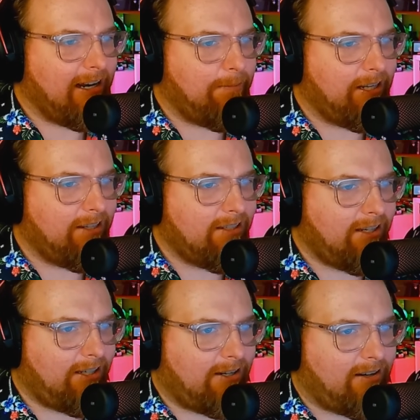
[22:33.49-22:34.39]
I mean, these
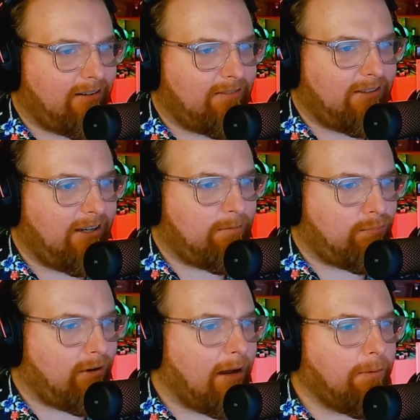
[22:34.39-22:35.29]
things are
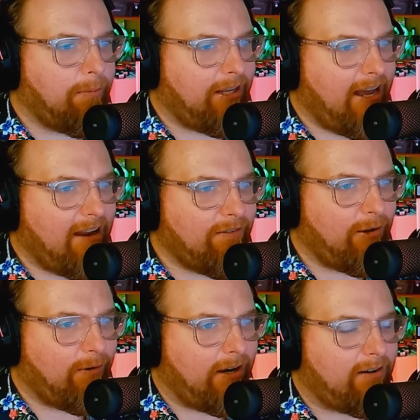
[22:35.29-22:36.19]
probably
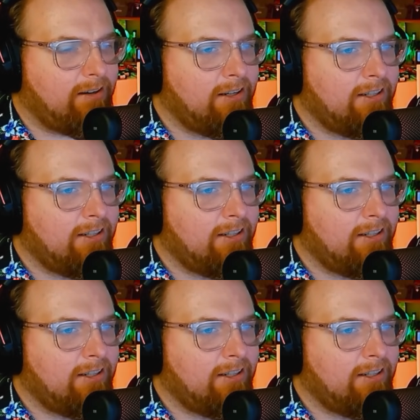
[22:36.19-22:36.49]
everywhere,